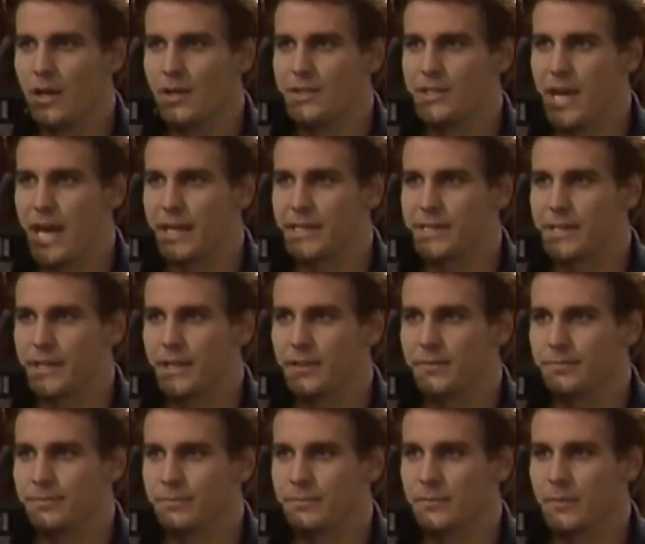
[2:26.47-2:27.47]
Jax here.
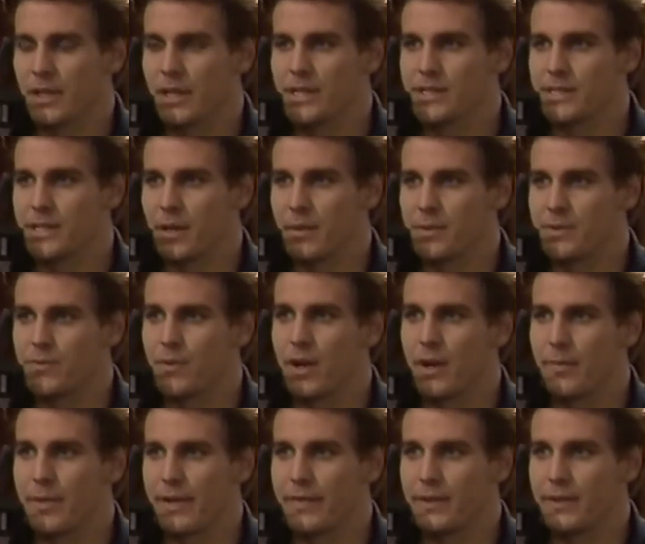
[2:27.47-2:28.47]
Listen, I was right
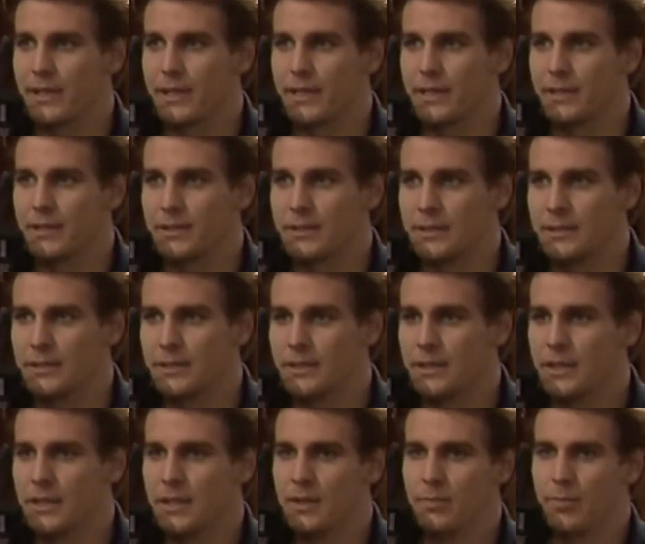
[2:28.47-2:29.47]
about the letter.
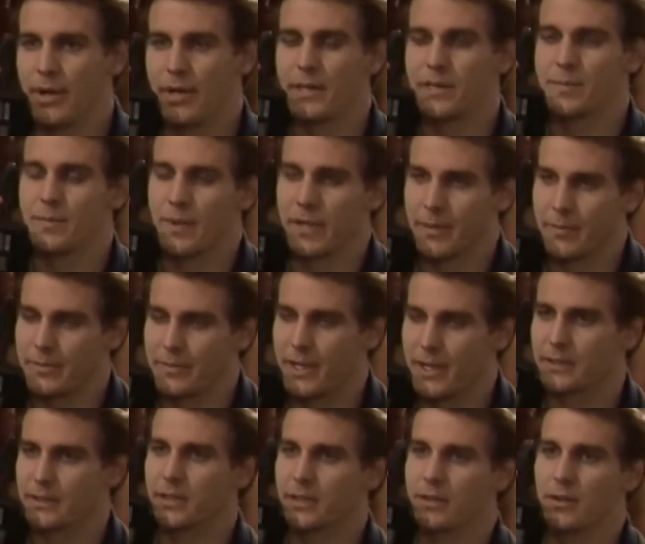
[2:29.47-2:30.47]
Brenda's been
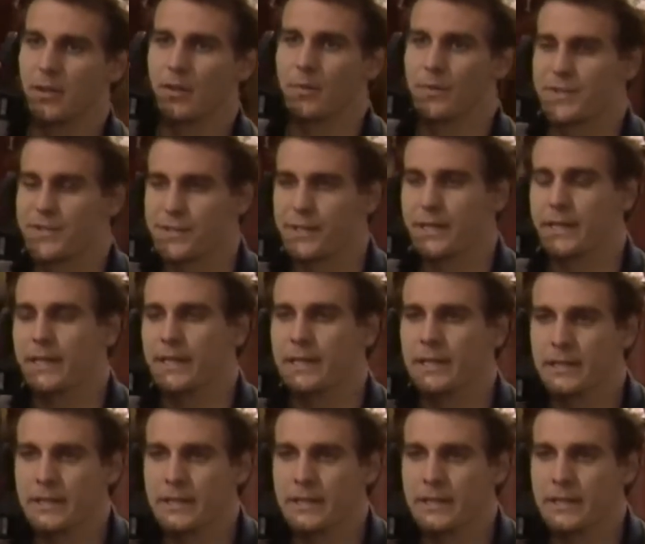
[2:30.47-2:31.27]
abducted along with Sonny.